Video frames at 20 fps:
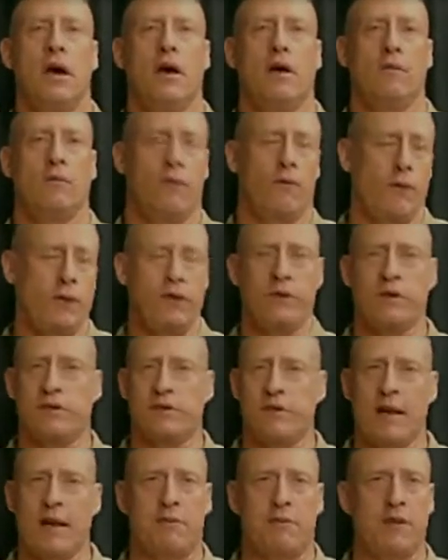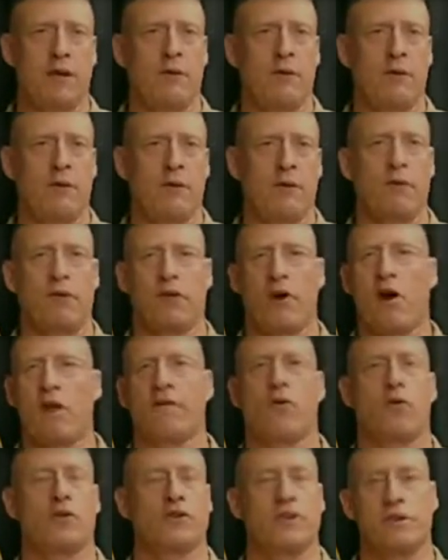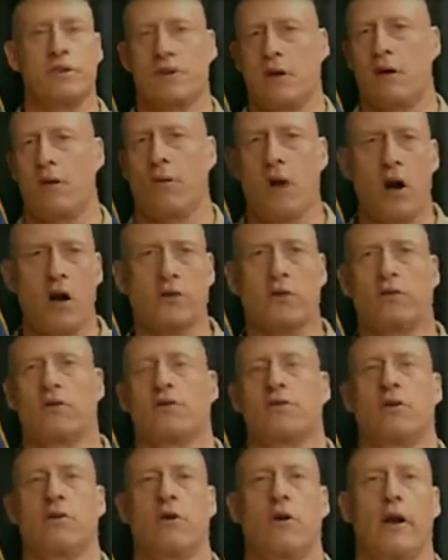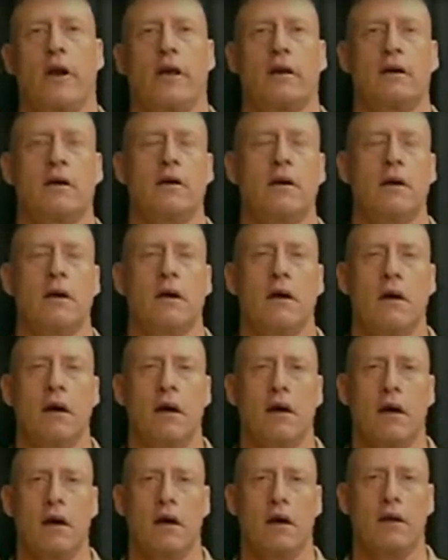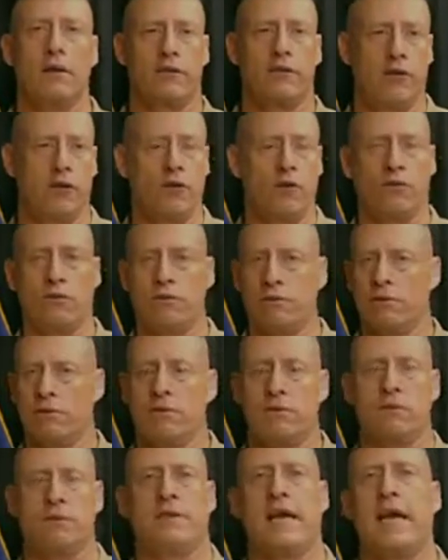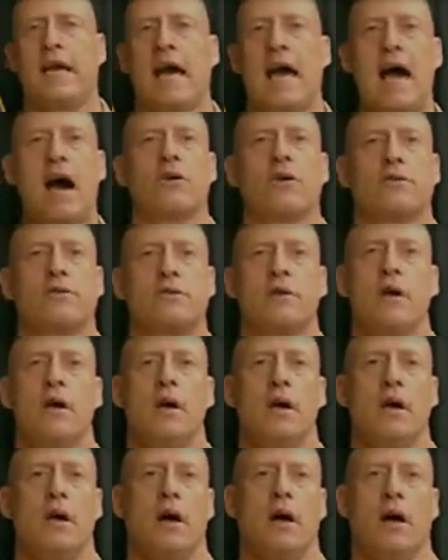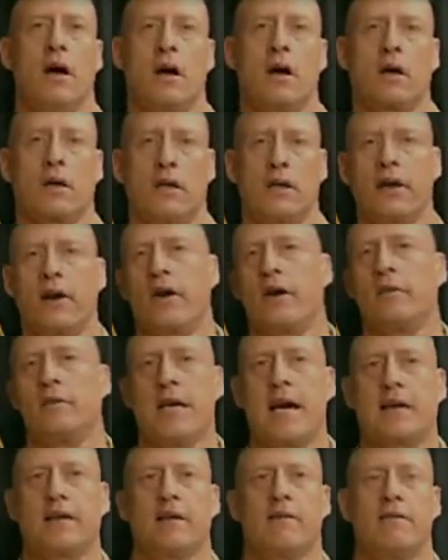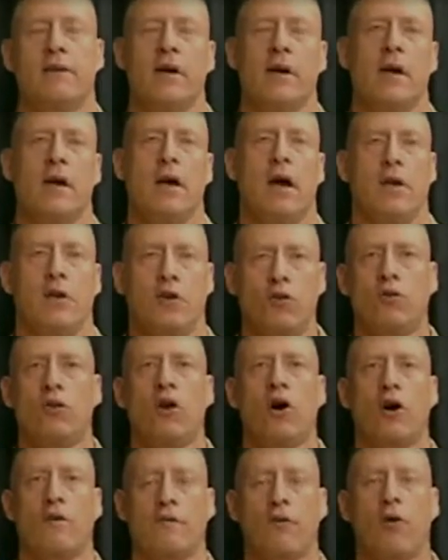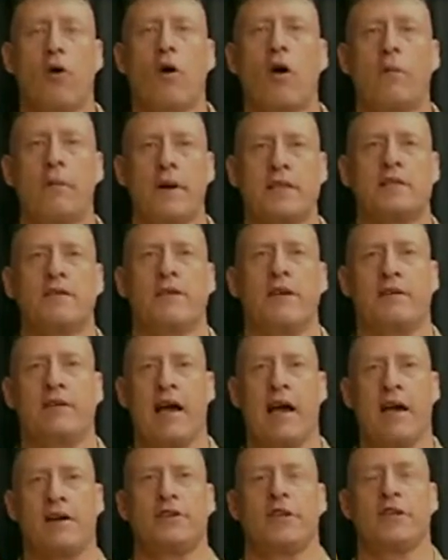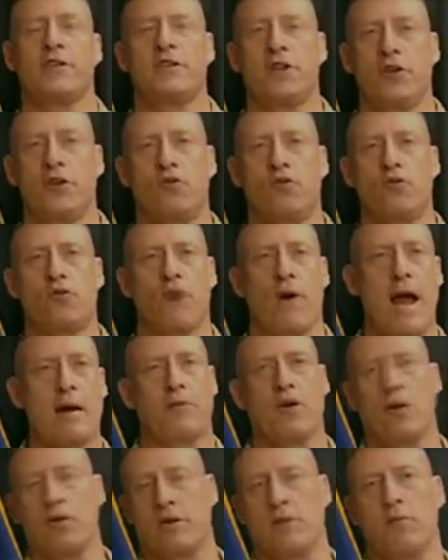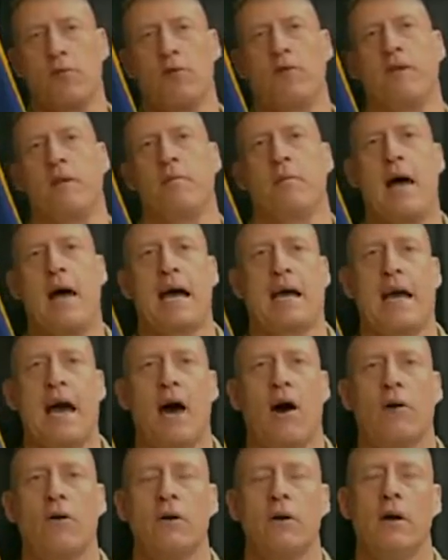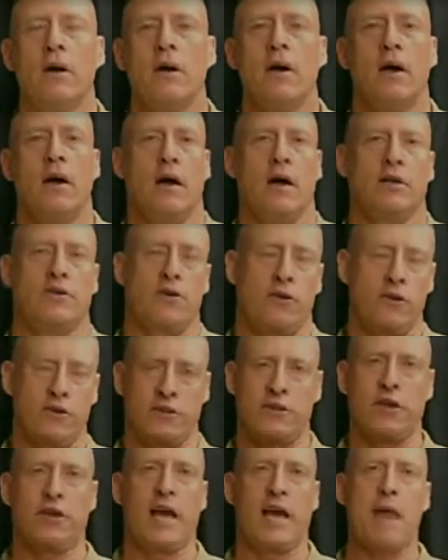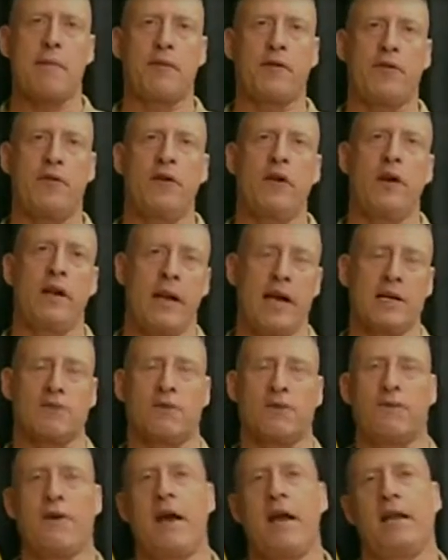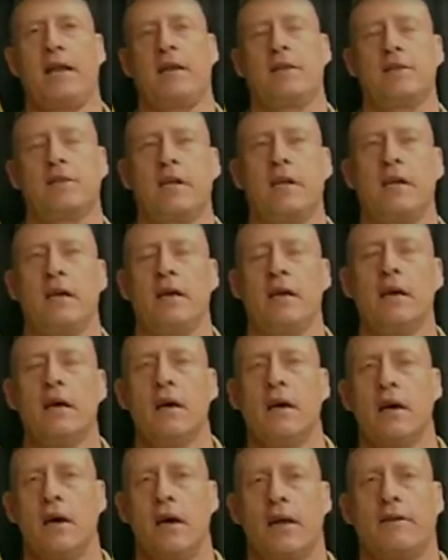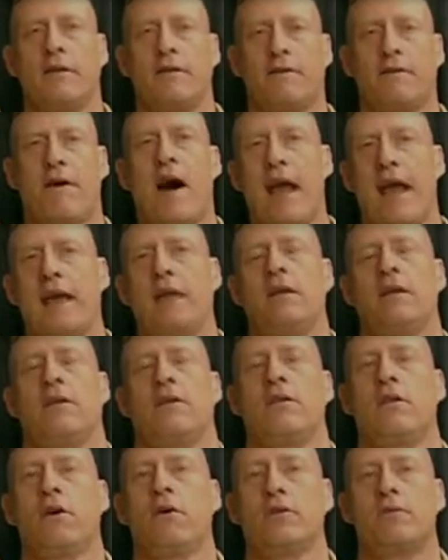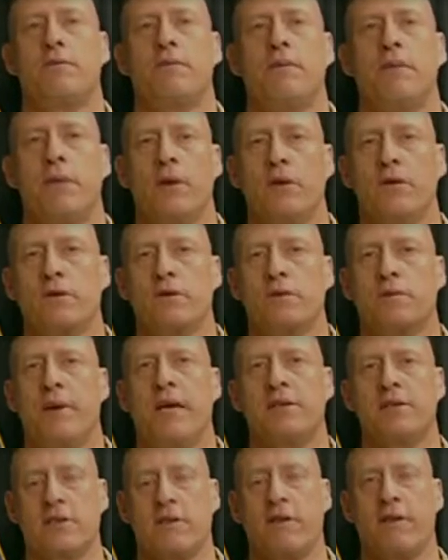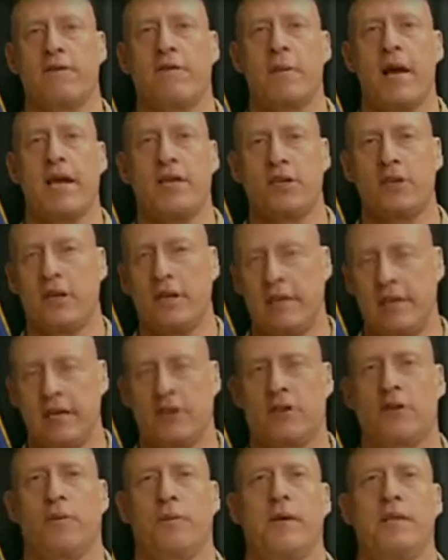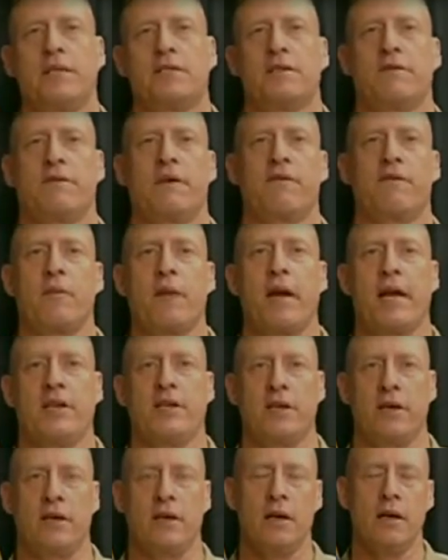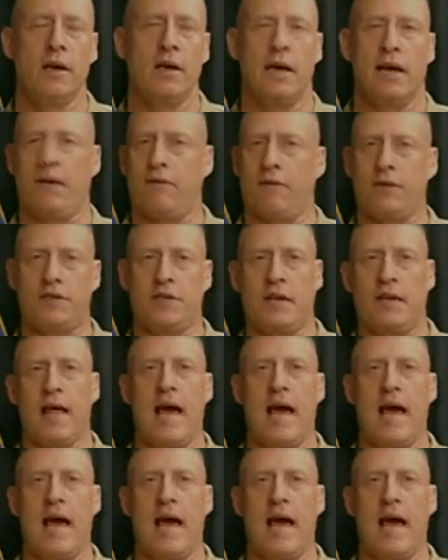We do the same thing with our forces when our soldiers are learning to take a house, clear an objective. You look for bits of intelligence and you grab those and move them back out. So there's still the opportunity as we're fighting in the city to find those pieces of information, additional pieces of information. If we see a